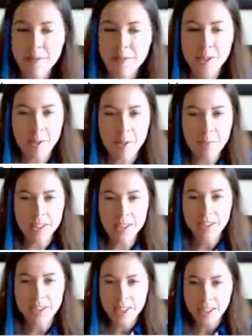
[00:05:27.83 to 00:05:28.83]
It's from the
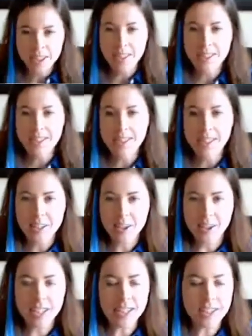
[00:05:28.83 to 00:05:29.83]
16th
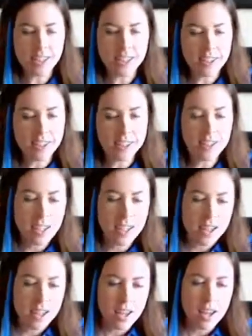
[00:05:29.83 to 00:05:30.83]
century. So,
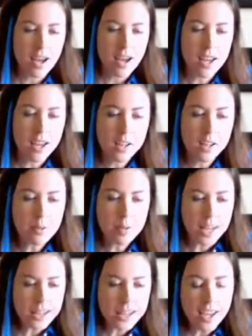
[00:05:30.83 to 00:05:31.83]

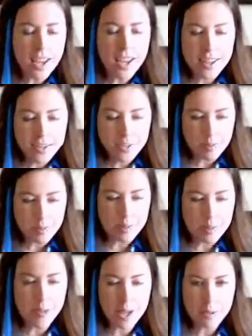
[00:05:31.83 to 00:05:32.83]
anyway, yeah, my
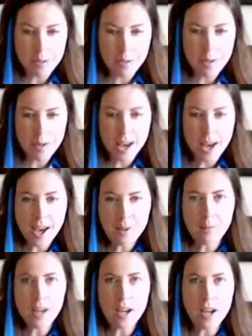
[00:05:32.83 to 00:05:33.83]
favorite map.
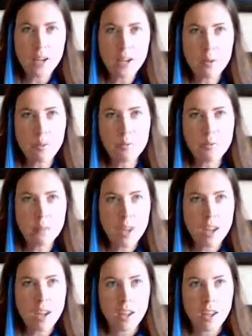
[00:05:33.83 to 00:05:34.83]
I'm
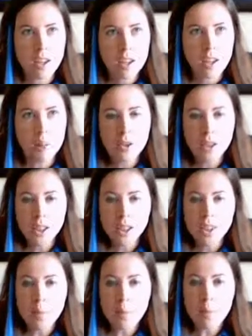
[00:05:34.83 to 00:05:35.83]
really
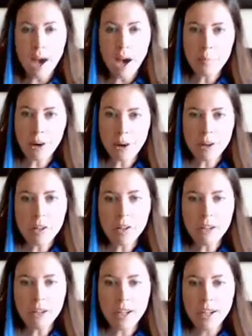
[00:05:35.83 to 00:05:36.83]
into map art
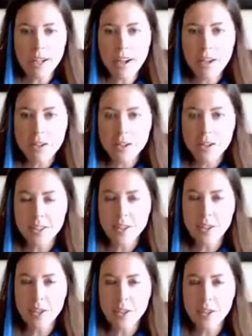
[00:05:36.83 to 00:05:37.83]
right now, and
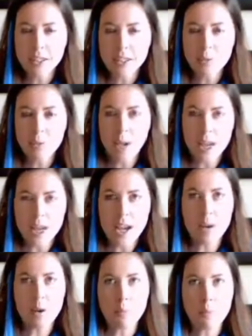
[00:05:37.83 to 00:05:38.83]
so I guess right
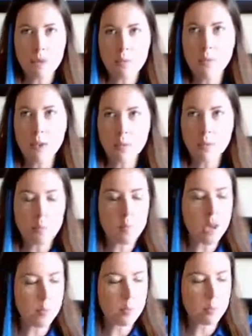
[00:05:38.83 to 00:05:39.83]
now my favorite
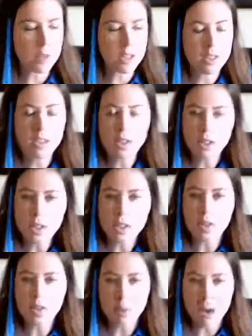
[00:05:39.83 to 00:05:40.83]
map would be a series
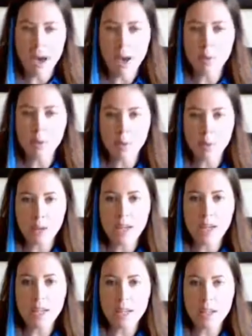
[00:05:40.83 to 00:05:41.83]
of maps
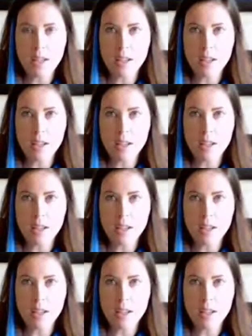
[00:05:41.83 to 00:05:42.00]
by